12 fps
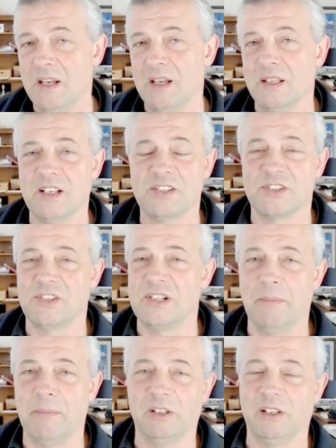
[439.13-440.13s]
this is
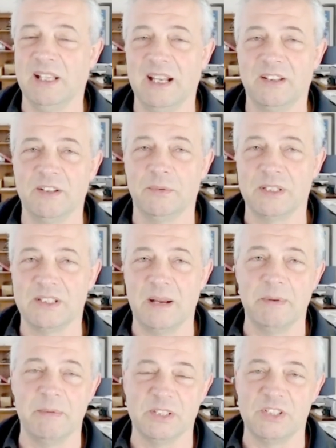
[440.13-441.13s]
double the length of what
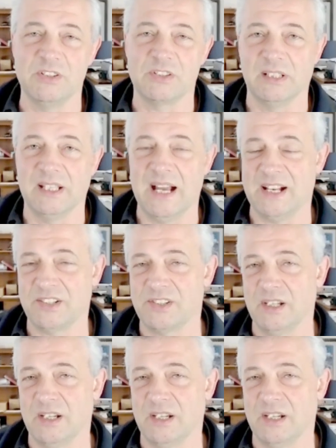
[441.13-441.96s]
timing belts used to last, a